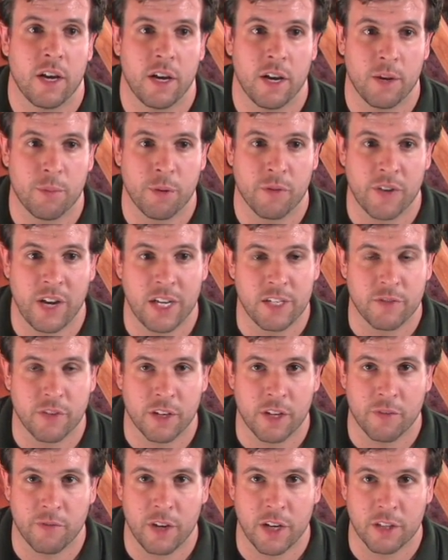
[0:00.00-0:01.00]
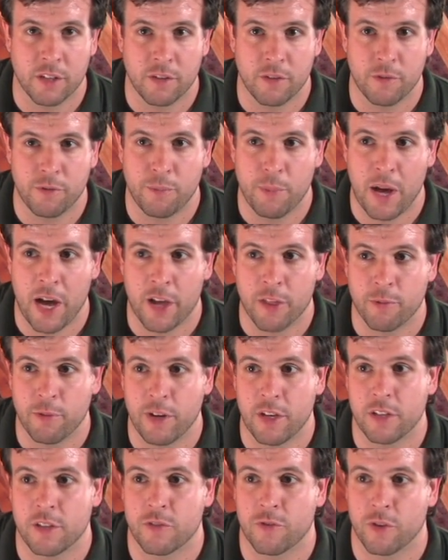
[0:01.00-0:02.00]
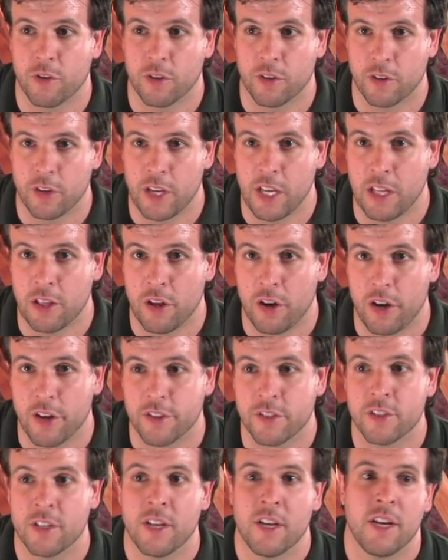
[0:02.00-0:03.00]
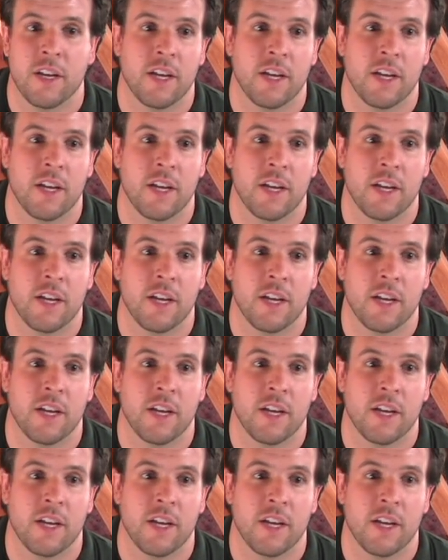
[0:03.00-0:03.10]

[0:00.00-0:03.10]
provides for convective pathways for heat loss,